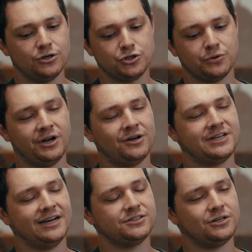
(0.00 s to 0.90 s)
So in our
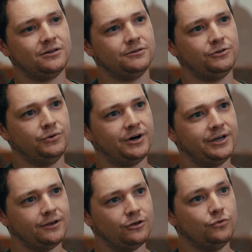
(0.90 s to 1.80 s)
Dagster UI,
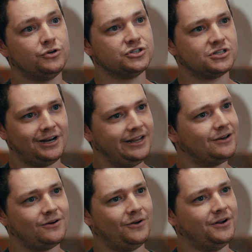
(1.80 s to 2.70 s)
you can just
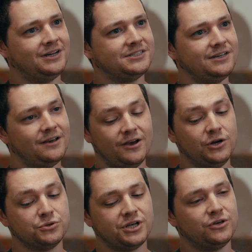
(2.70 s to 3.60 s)
click on an asset and it
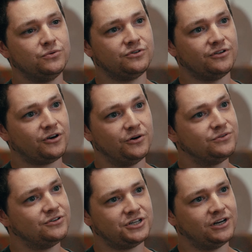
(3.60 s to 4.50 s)
will take you to the code
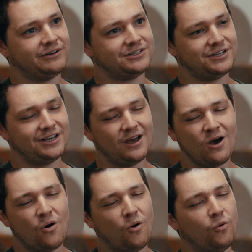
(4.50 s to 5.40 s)
that generated it,
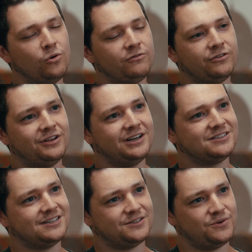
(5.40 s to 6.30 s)
all of the data
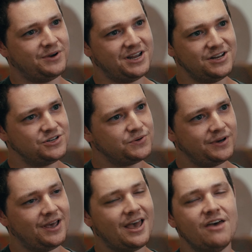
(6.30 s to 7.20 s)
sets that went into
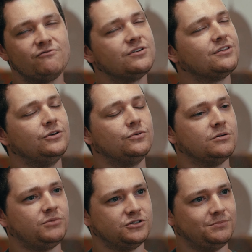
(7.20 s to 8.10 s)
it, everything you
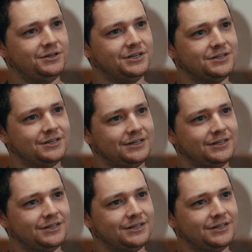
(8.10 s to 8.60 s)
could possibly need.